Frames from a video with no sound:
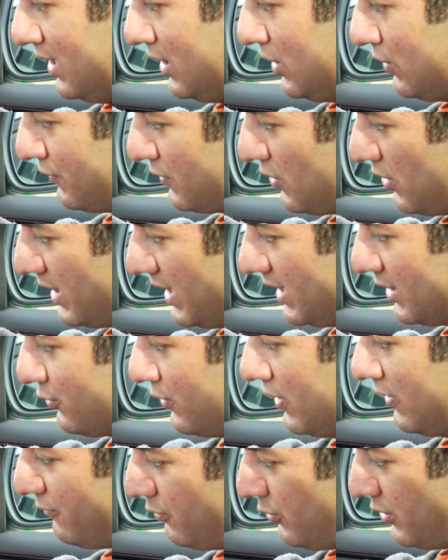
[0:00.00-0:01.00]
You've got a
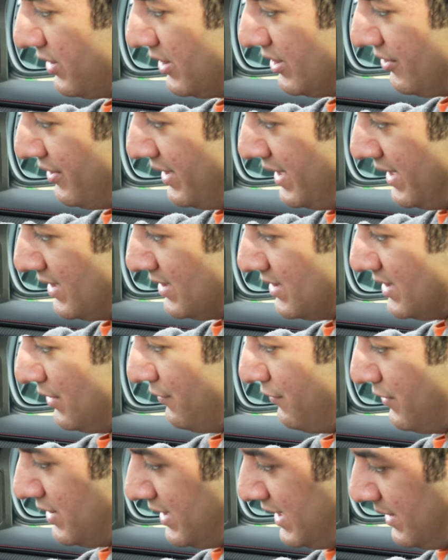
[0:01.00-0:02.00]
12.3-inch
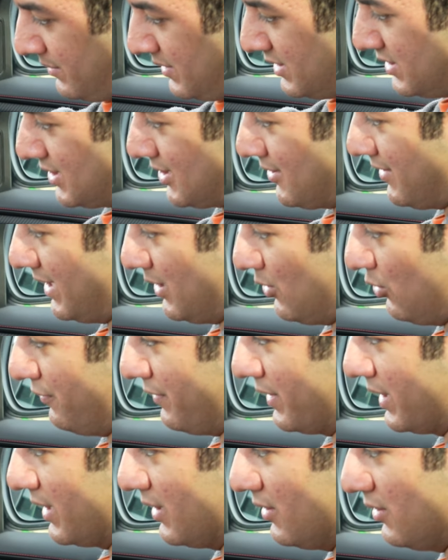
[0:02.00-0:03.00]
infotainment screen
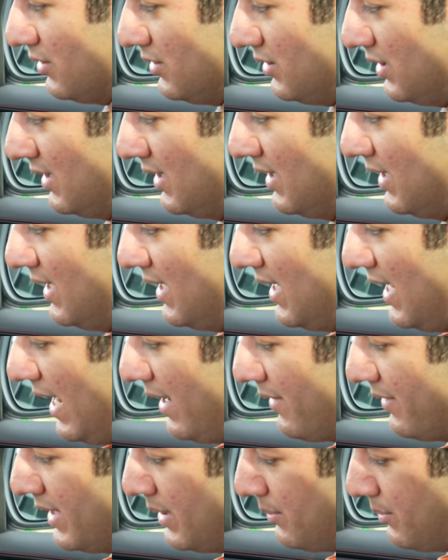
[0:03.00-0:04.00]
over here,
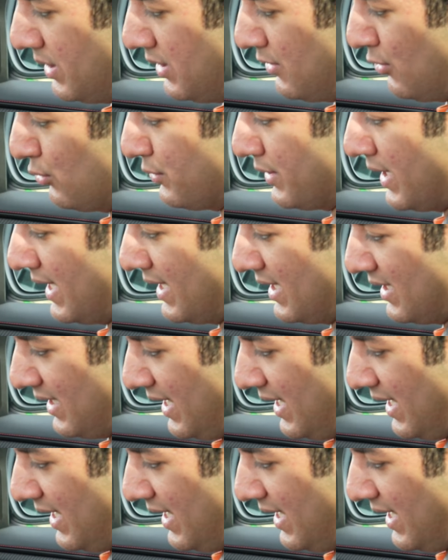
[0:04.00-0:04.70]
and then below that an